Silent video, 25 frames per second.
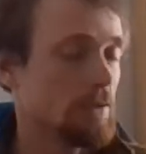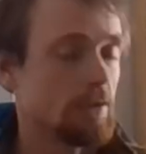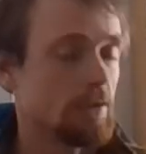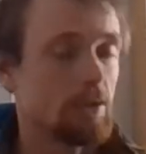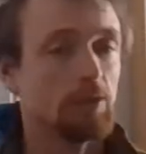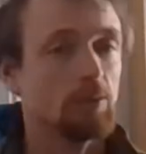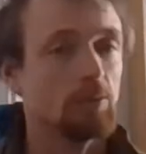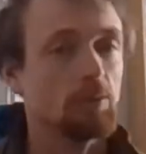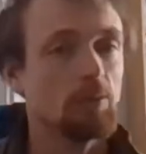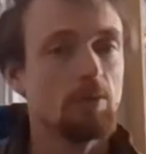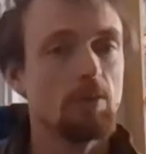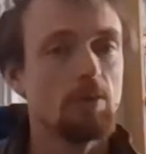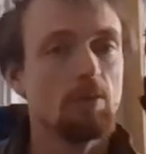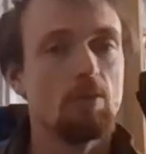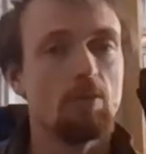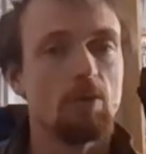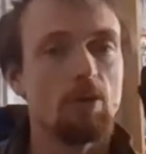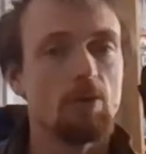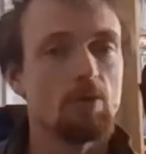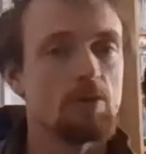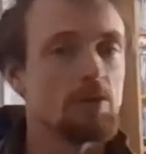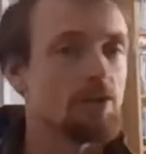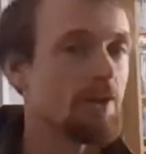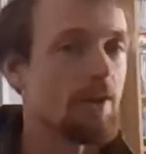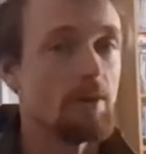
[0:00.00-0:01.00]
So we won't
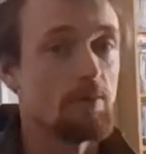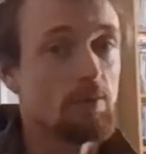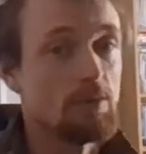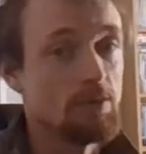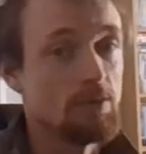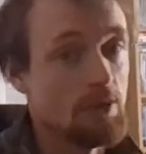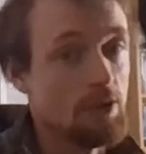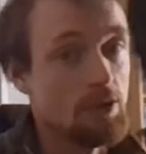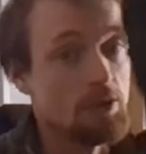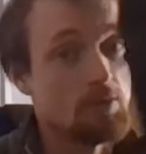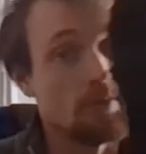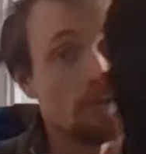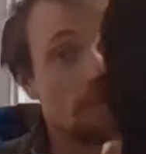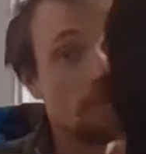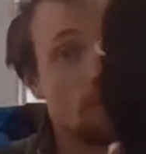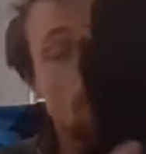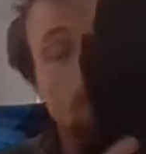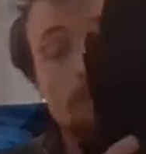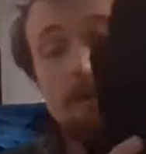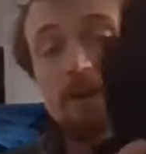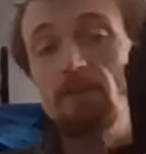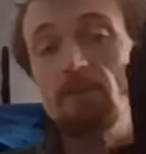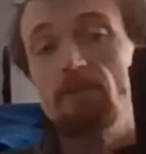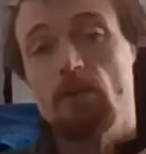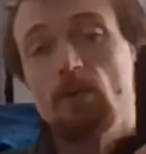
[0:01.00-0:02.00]
go into that one because we've all
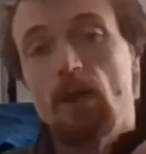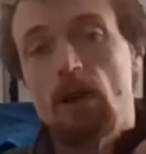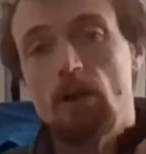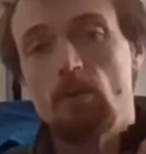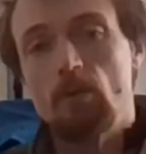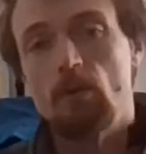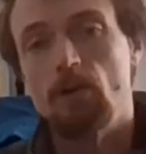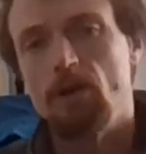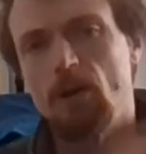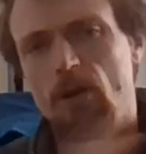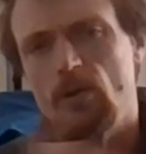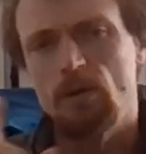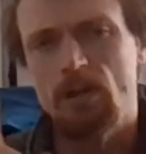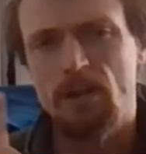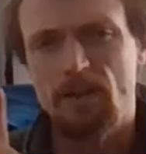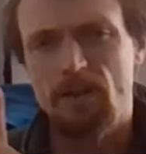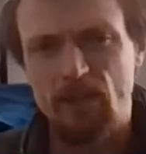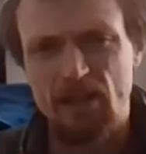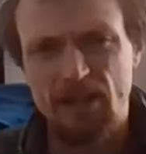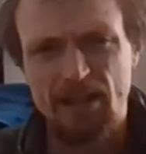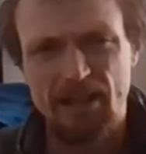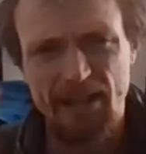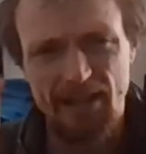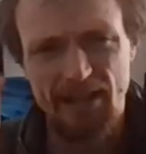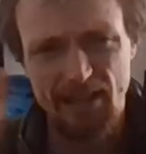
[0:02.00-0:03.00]
been through that one. I'll leave a
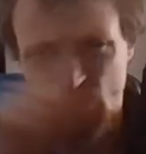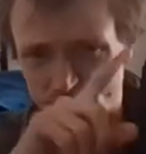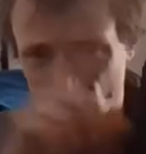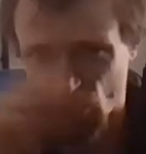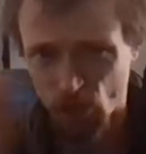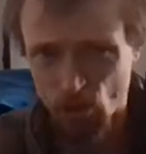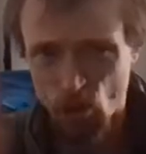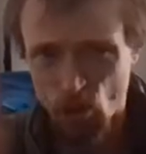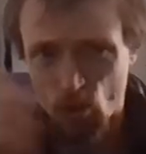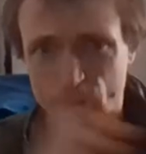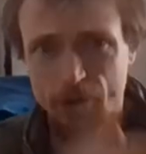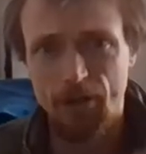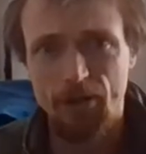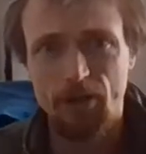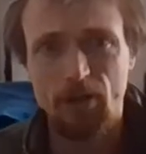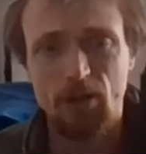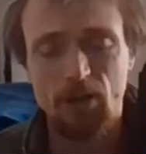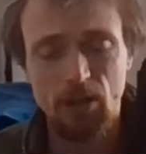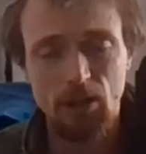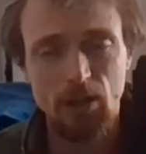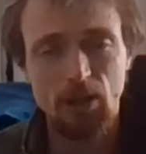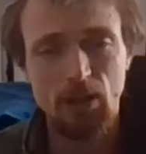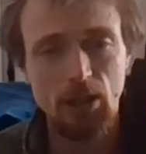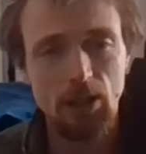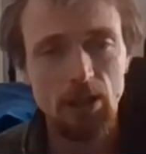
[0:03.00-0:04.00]
link in the corner
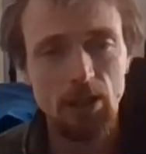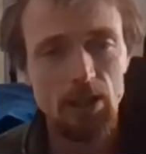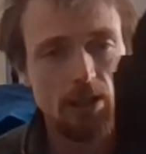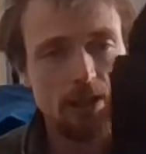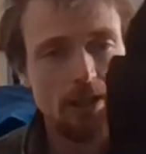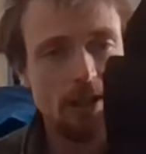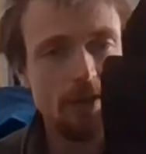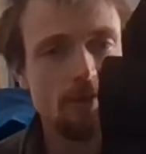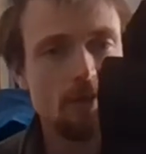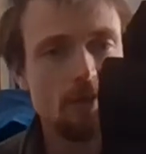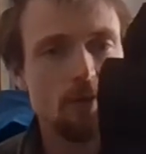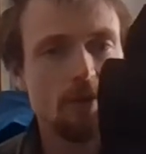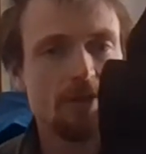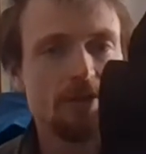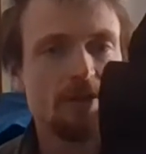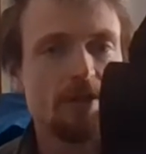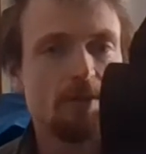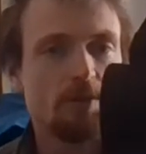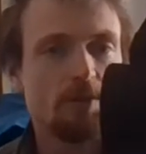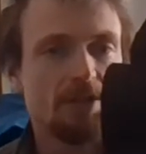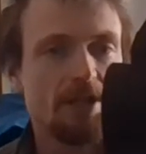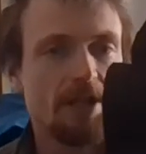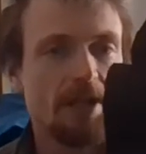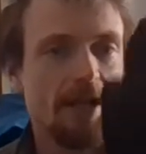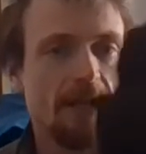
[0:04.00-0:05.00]
if you want to see
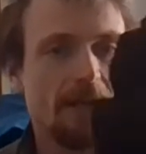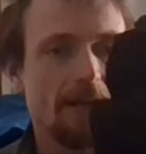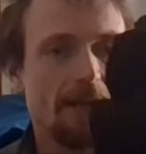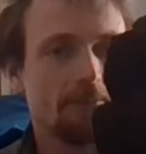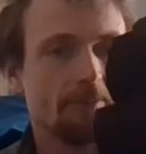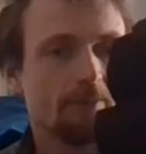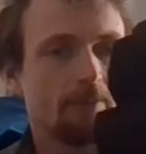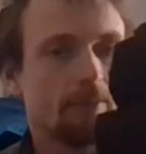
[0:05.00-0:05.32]
what's in it.